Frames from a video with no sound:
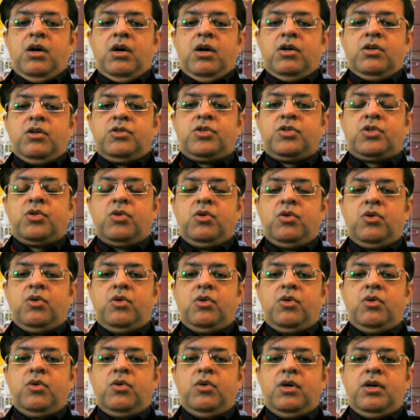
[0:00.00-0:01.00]

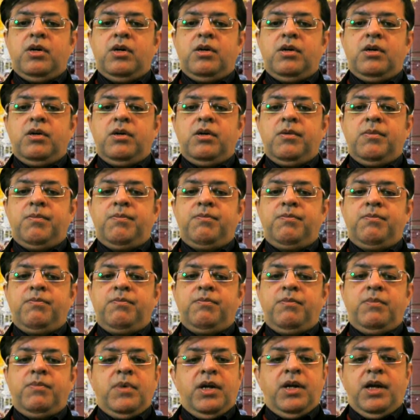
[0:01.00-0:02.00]
So
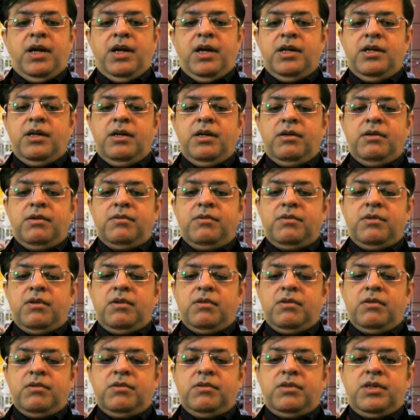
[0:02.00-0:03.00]
here
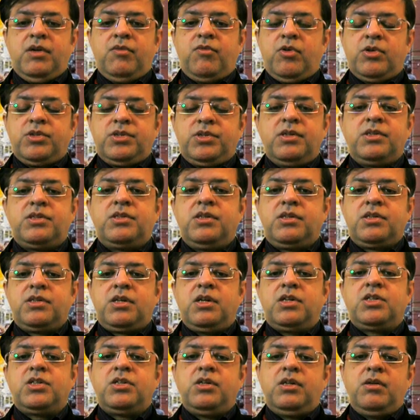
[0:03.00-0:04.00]
there was this
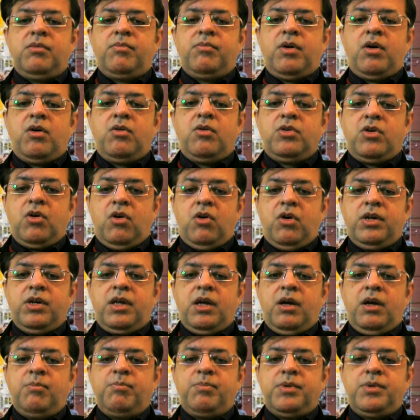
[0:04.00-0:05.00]
discussion about
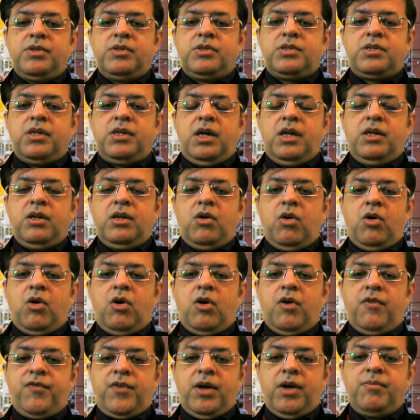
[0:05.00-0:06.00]
on-campus and
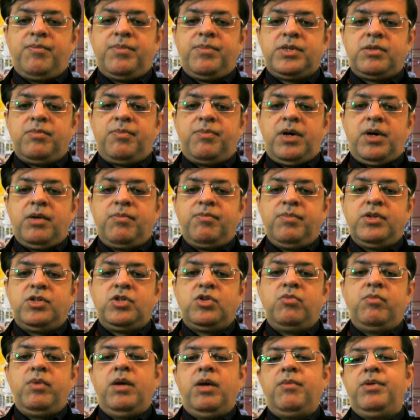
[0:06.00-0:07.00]
off-campus apartments.
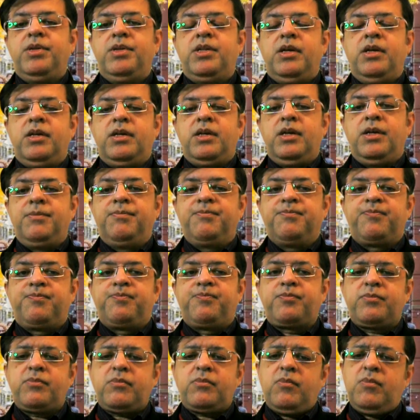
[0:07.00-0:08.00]
You may be thinking,
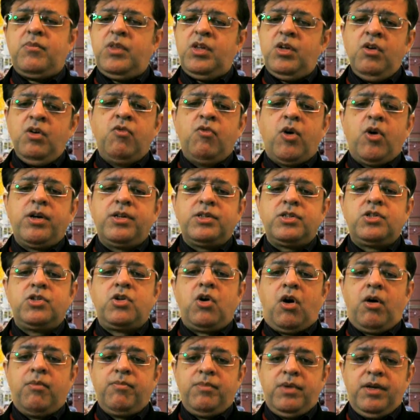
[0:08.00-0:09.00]
what is
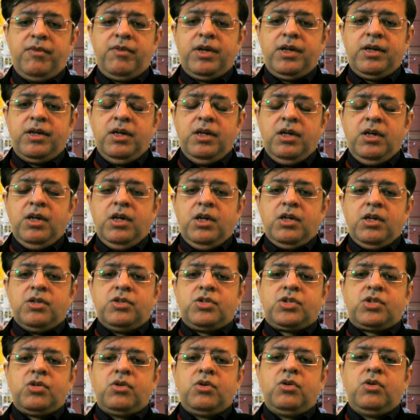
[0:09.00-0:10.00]
dorm living?
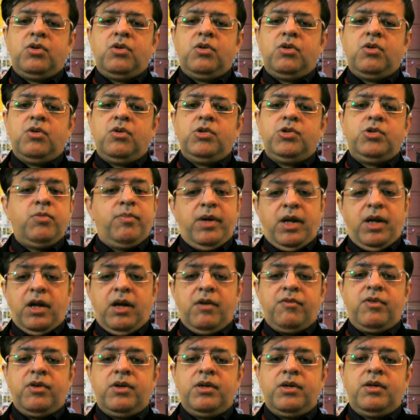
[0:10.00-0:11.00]
So you may
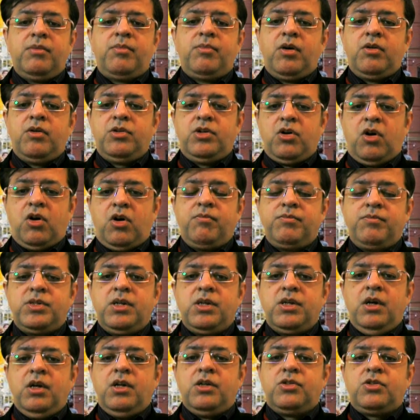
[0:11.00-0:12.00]
have heard about dorms.
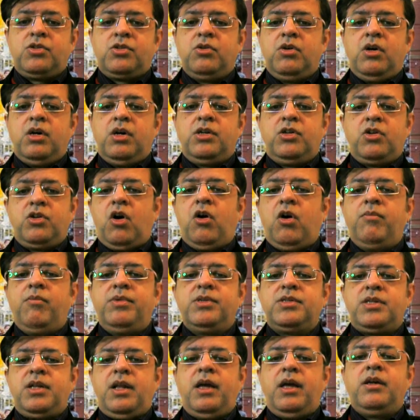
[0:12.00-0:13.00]
So a dorm
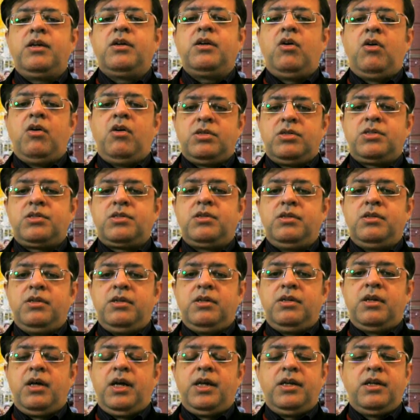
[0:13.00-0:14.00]
is like a hostel.
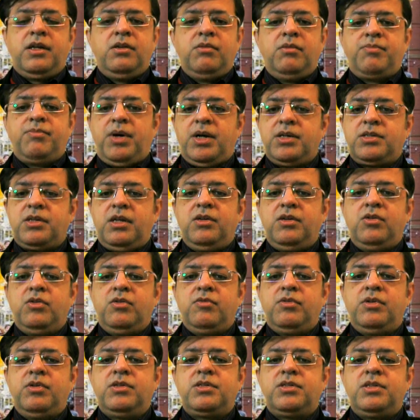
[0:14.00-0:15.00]
Like in Pakistani
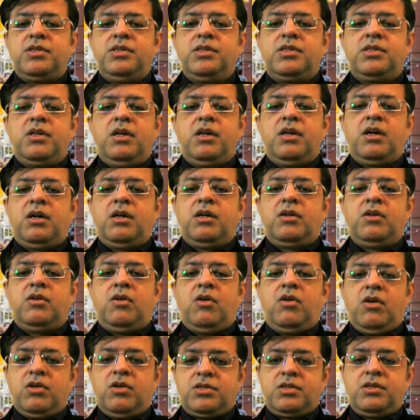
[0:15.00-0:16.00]
universities, there are
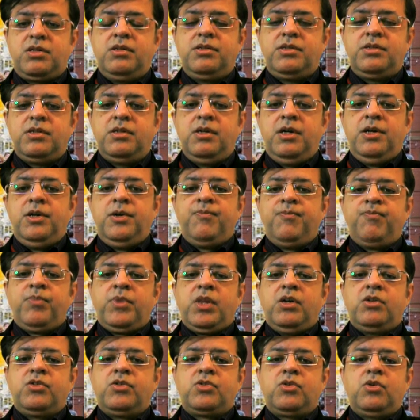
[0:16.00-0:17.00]
hostels.
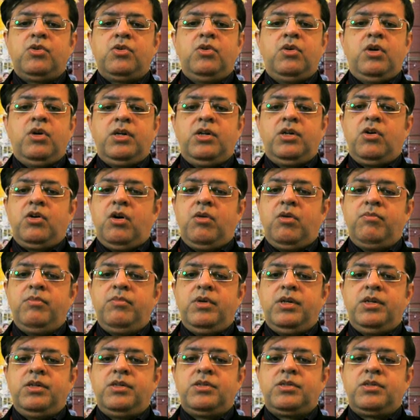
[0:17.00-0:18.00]
So a dorm
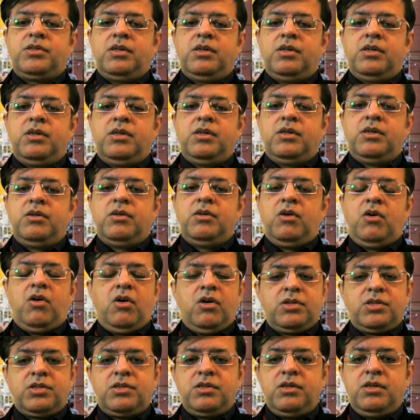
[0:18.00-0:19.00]
is a
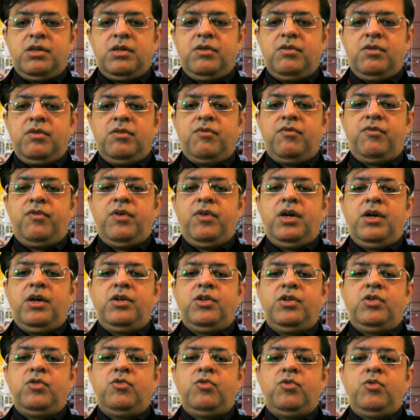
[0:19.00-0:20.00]
hostel where
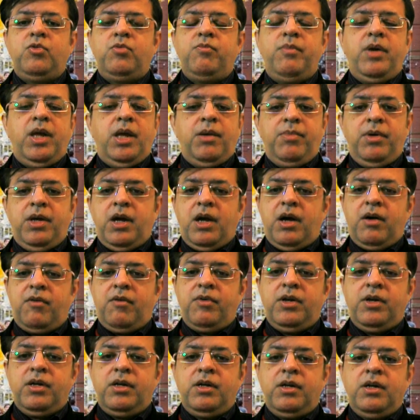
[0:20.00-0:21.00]
you may be
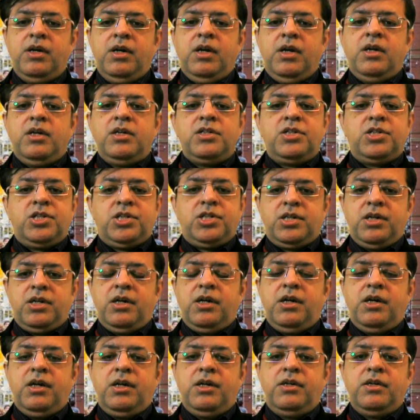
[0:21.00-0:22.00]
having
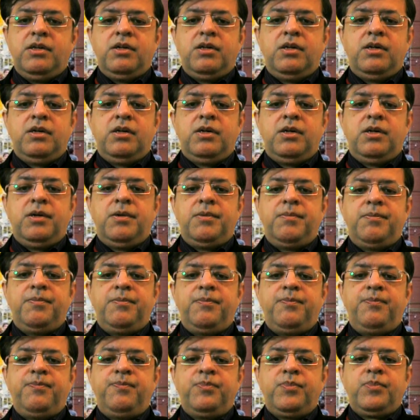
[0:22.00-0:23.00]
shared
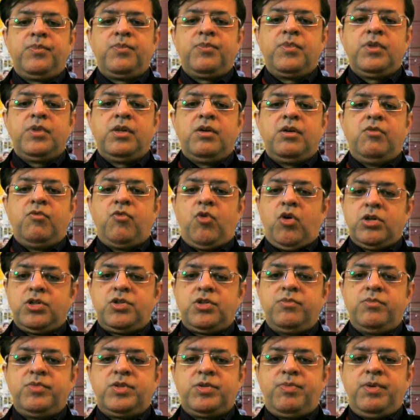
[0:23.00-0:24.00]

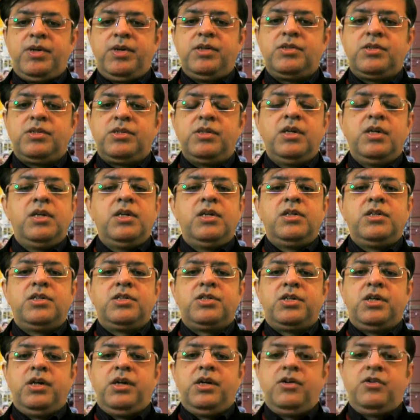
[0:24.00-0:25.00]
washroom space,
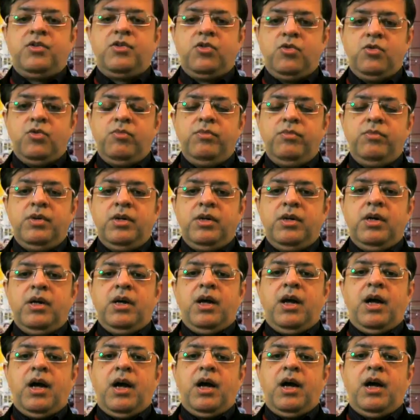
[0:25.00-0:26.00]
shared room,
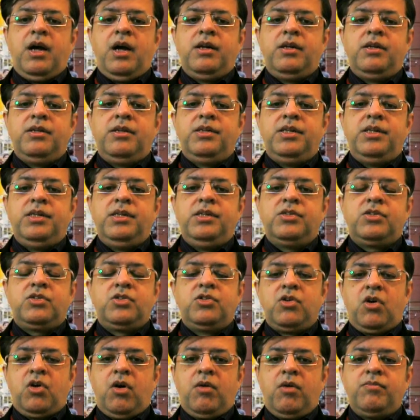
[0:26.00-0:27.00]
and these
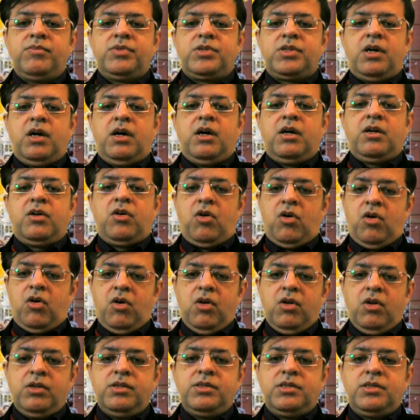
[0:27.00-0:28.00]
dorms are
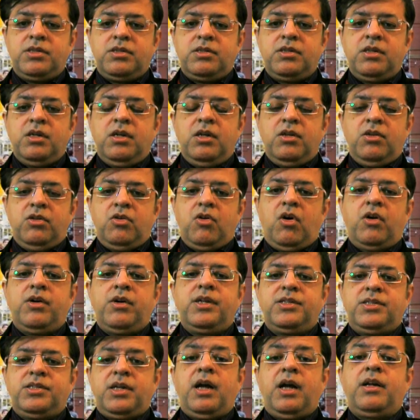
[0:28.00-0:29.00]
halls, not
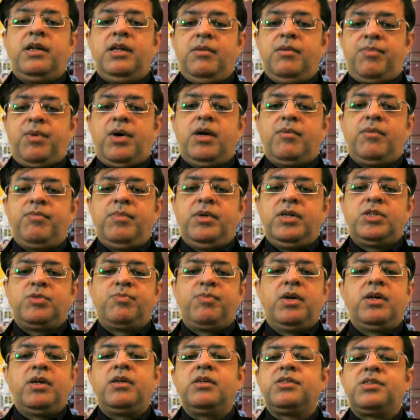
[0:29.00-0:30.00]
exactly apartments,
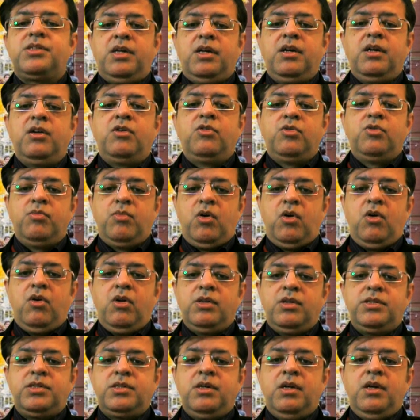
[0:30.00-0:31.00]
but single room
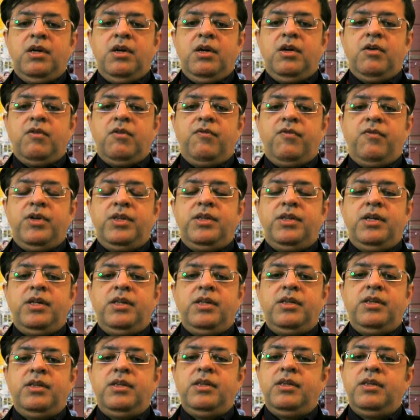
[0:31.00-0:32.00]
halls
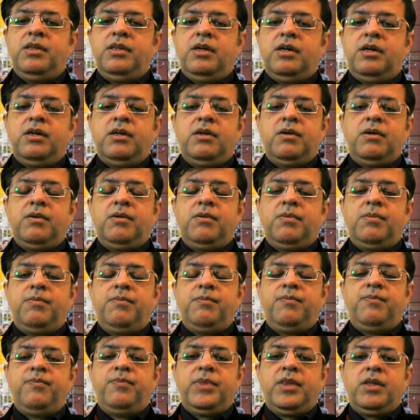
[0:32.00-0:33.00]
within
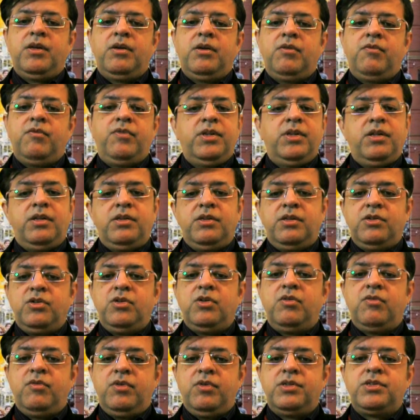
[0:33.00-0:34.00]
the
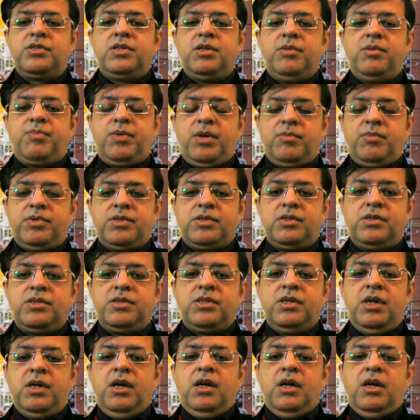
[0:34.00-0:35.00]
university premises.